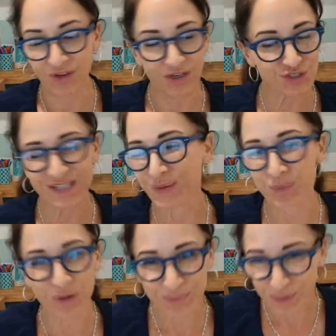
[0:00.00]
just help
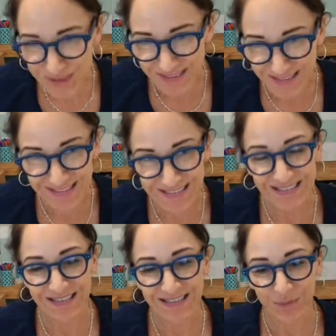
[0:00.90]
one person
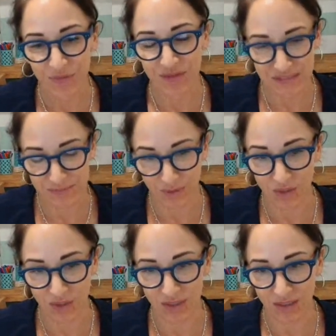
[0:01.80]
with this
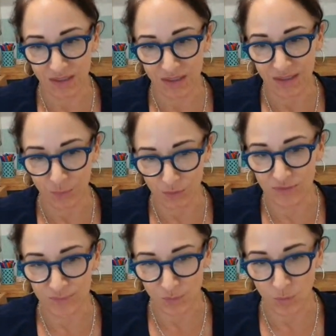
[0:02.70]
book, it will
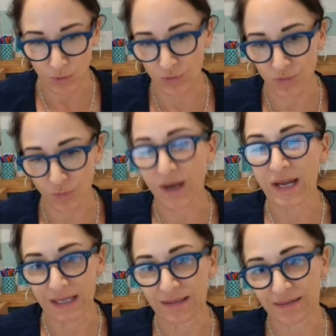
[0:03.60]
have been worth
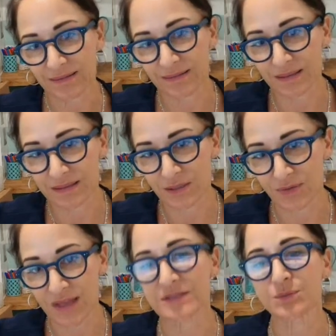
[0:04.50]
writing. And so
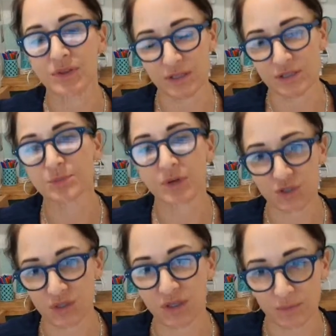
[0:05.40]
that's where the
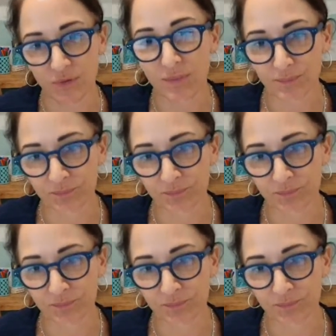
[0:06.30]
inspiration came from.